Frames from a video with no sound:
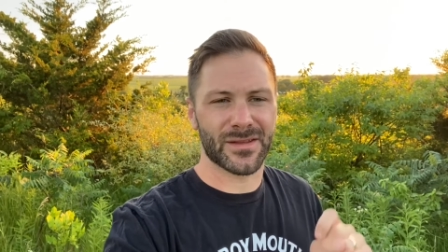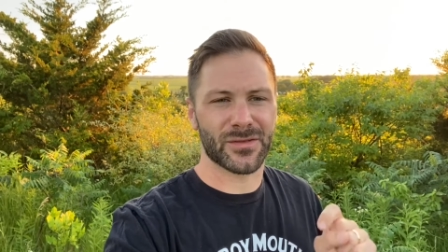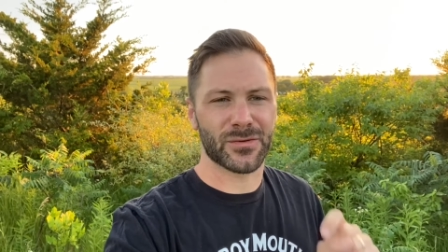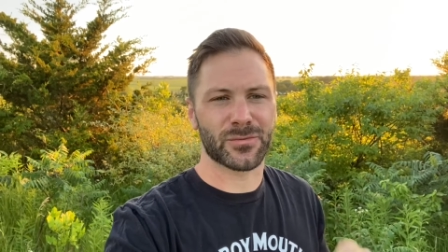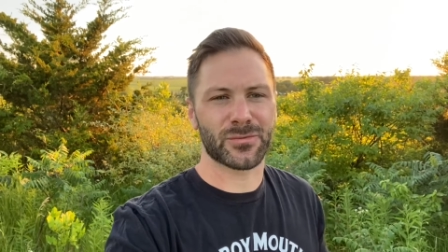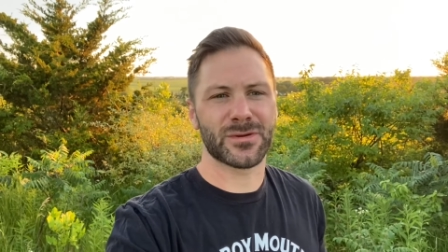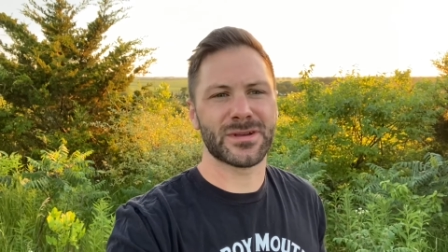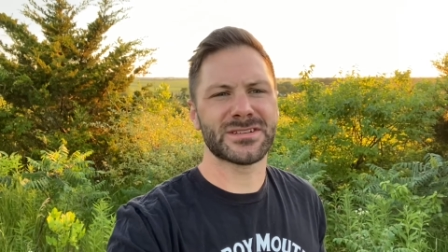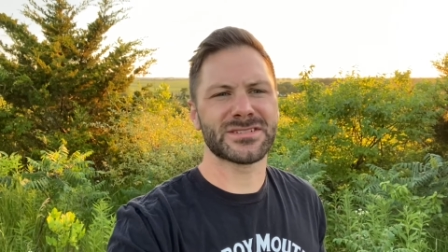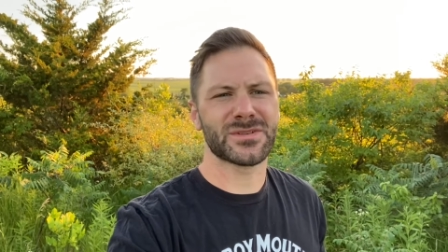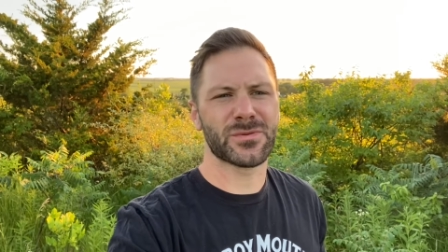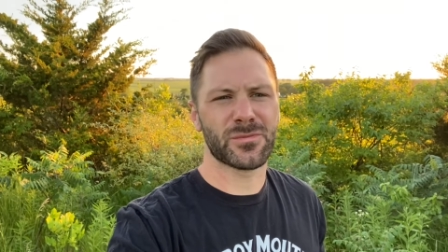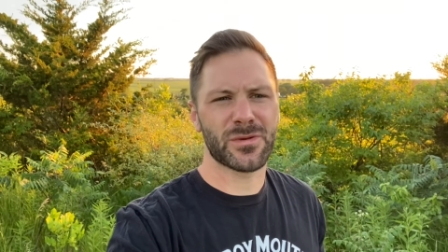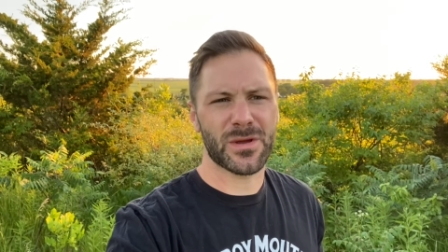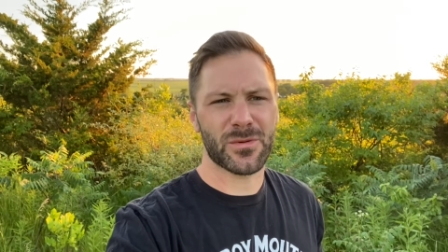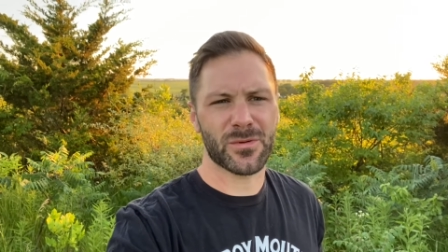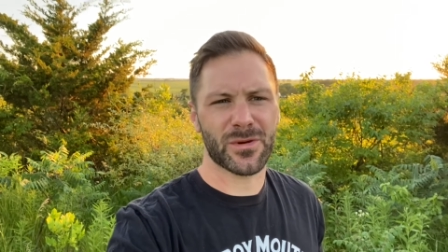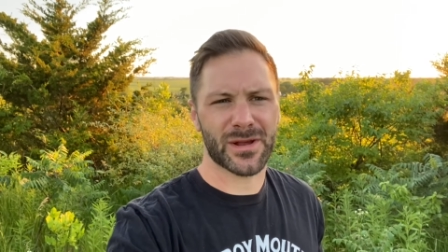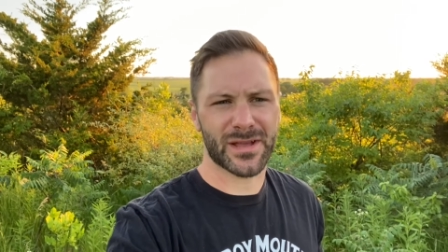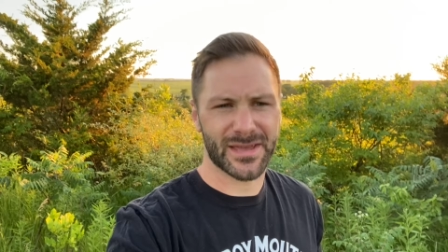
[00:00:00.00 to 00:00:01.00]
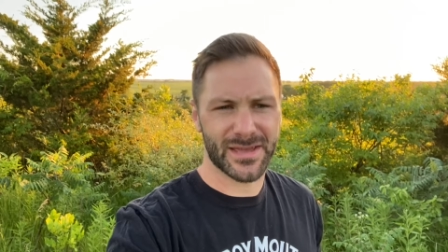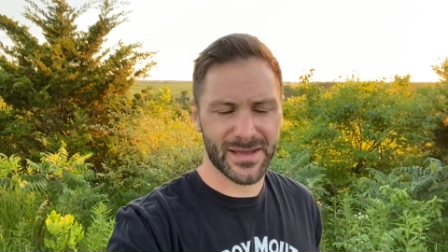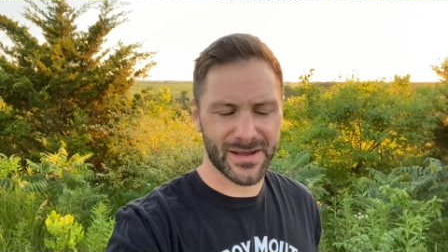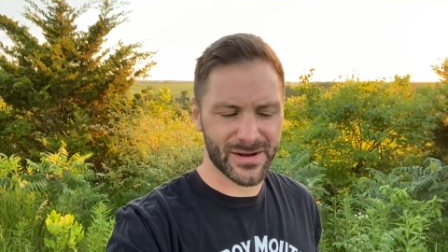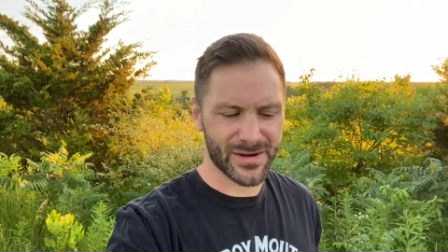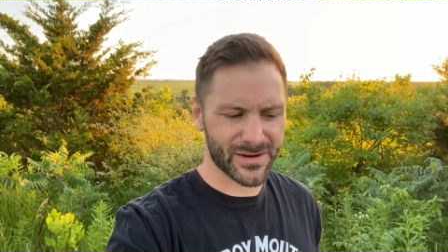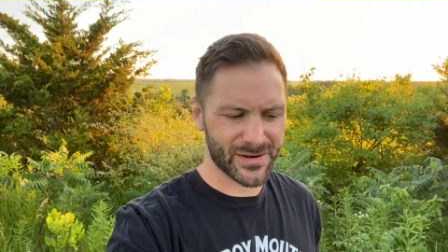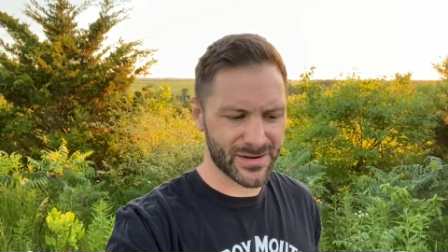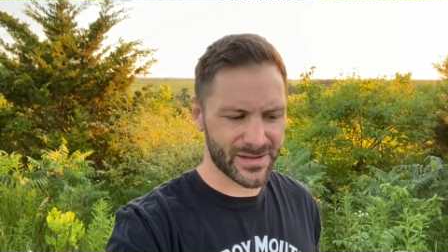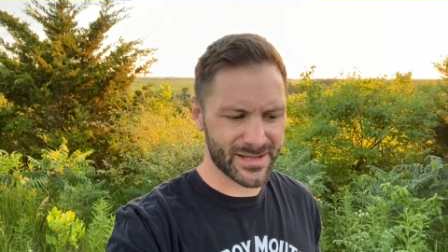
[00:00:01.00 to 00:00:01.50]
Now the reason we were
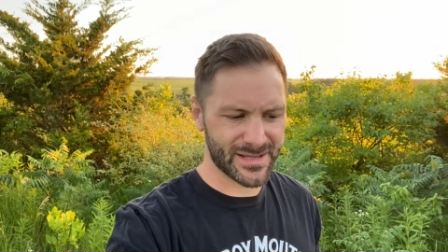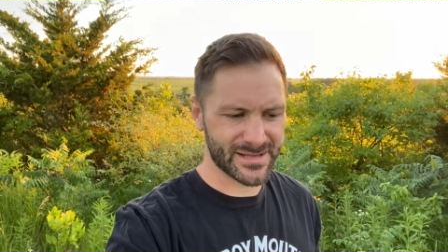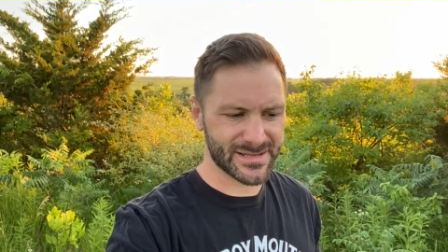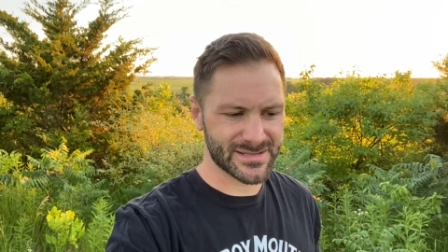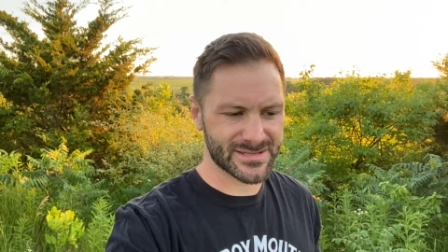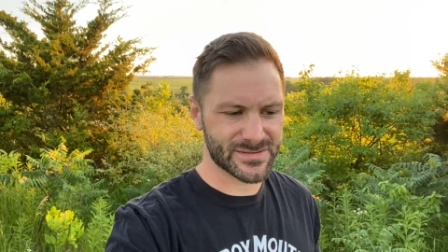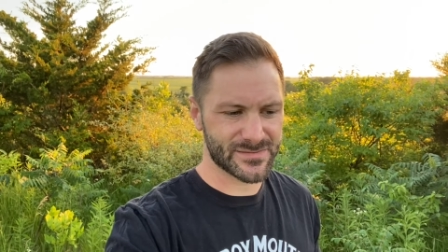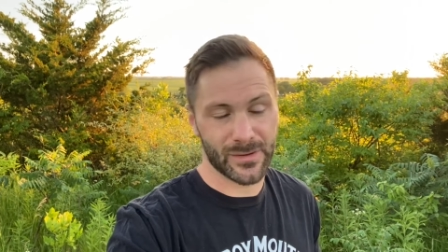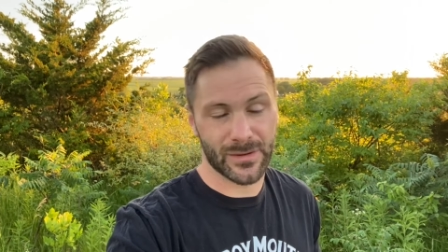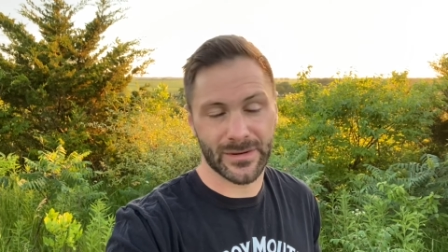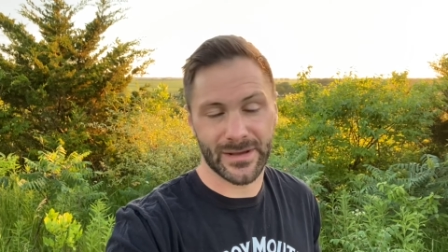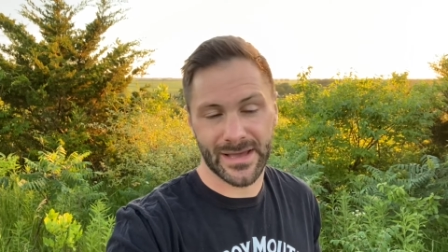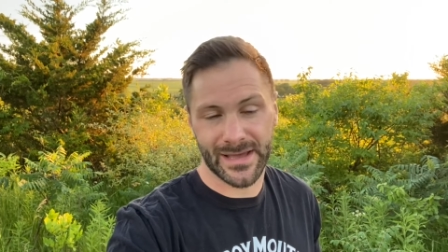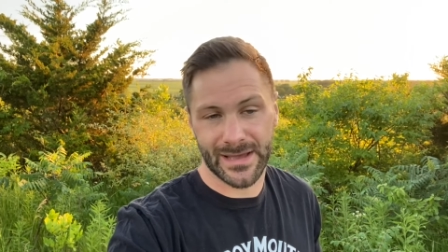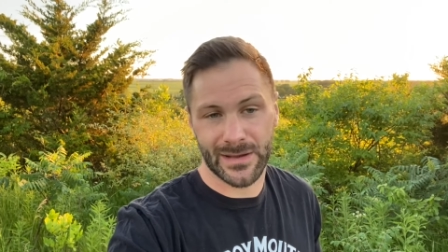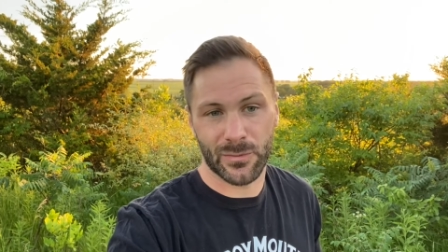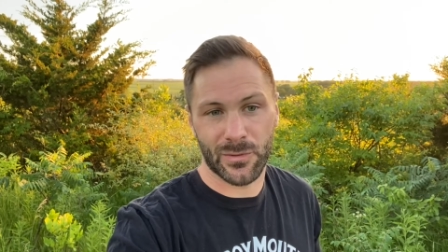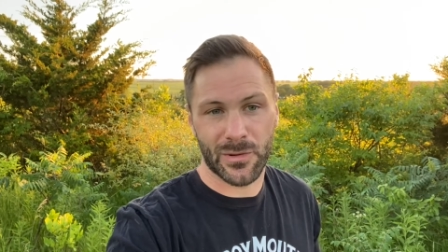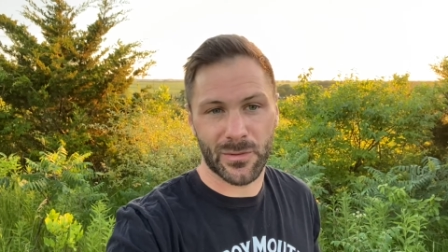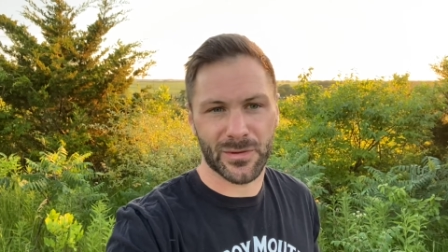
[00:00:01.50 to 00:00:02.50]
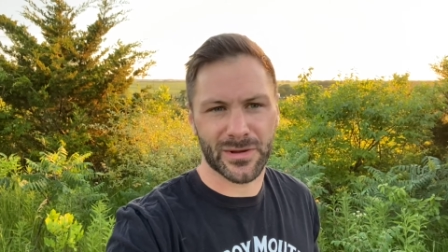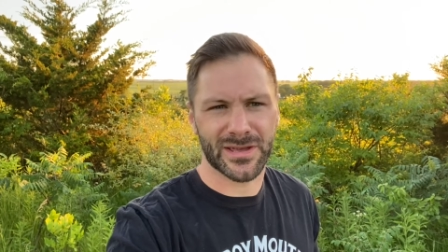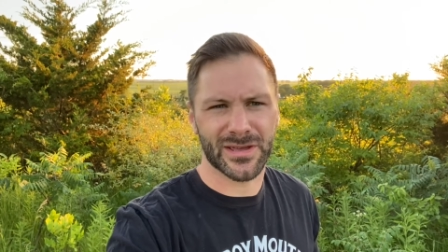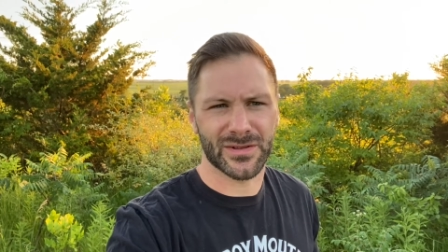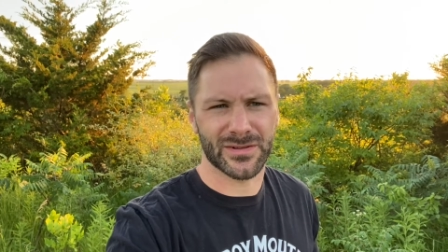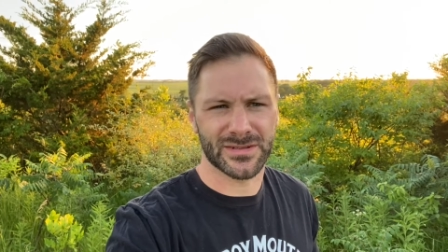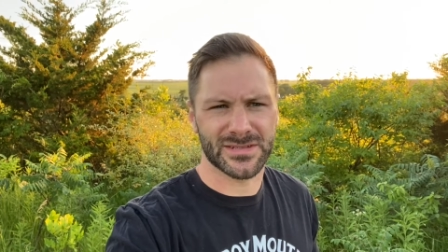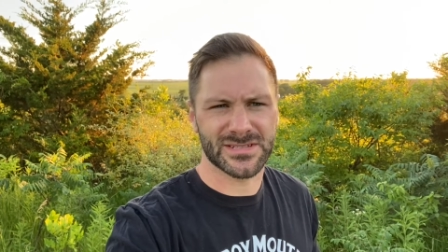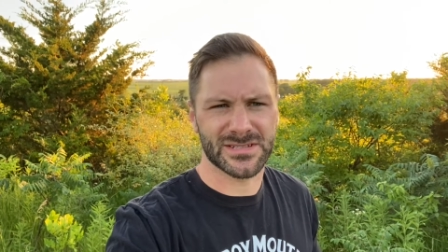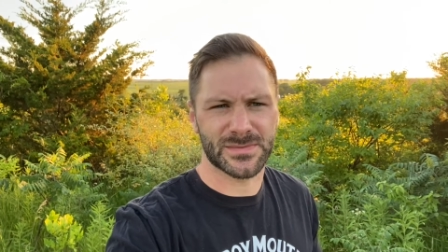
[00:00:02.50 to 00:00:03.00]
here is, well, A, we were
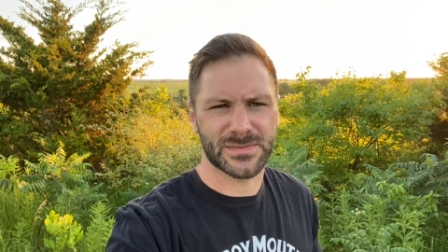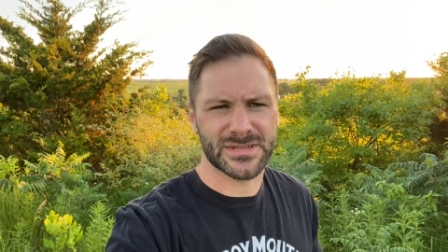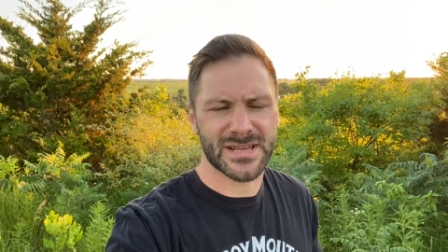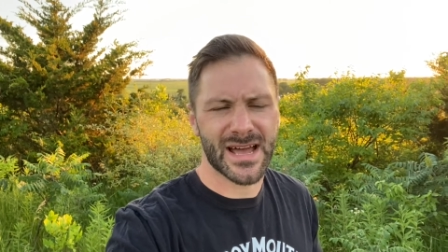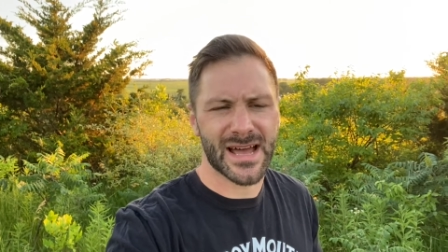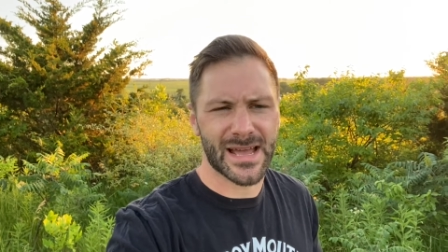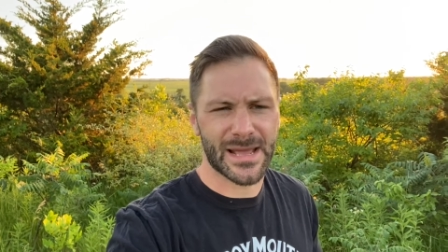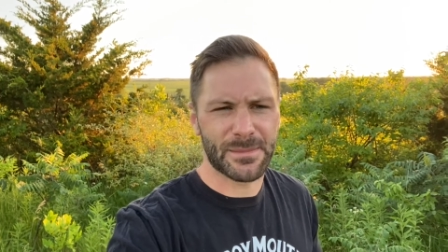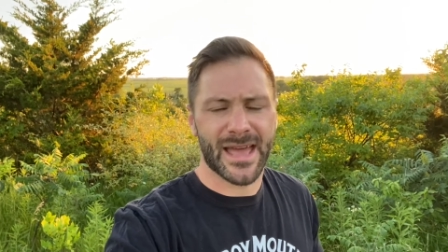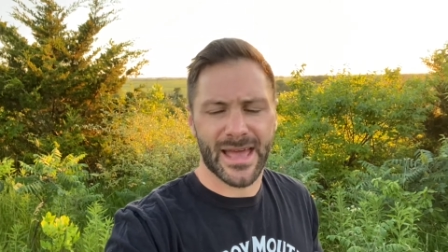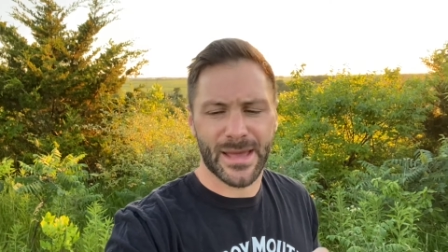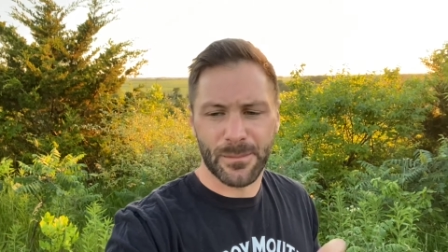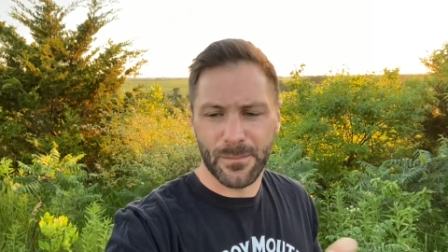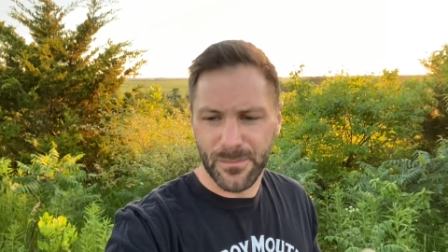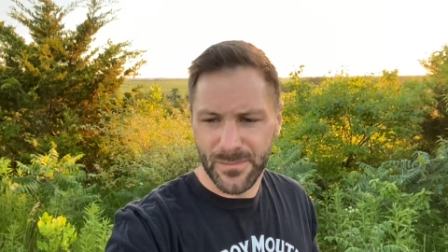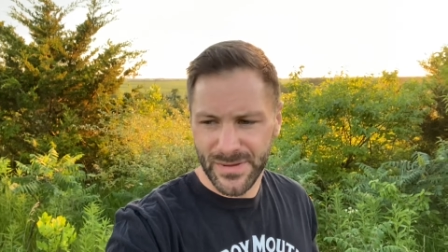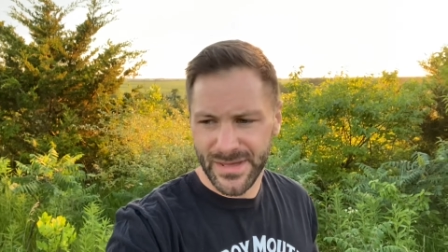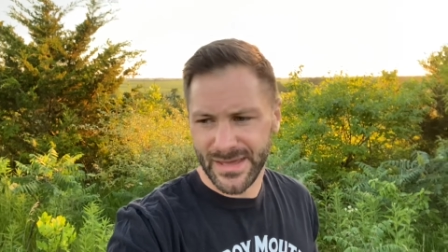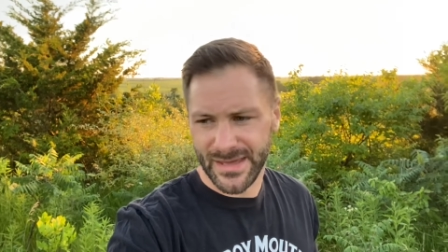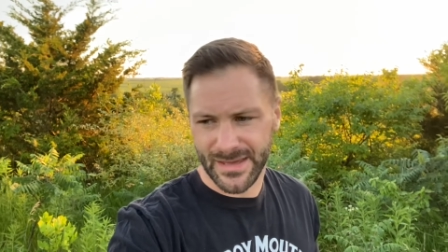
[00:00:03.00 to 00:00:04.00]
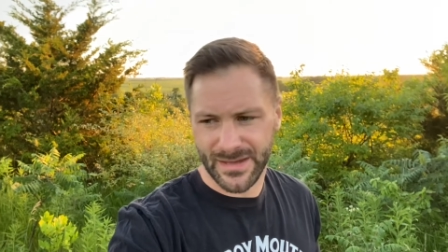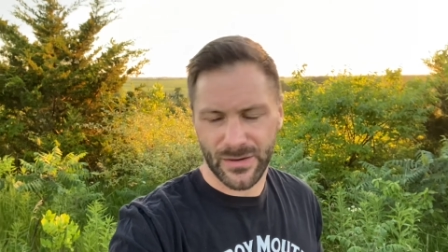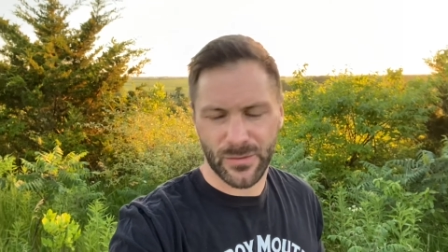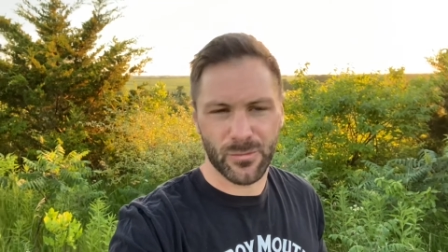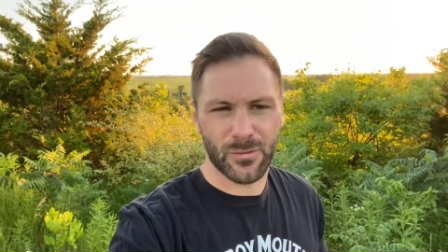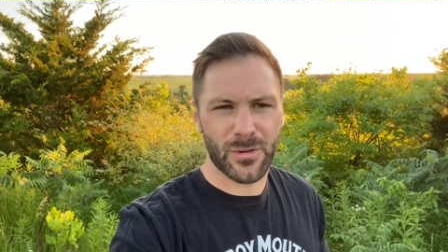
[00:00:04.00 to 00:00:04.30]
killing some time, and B,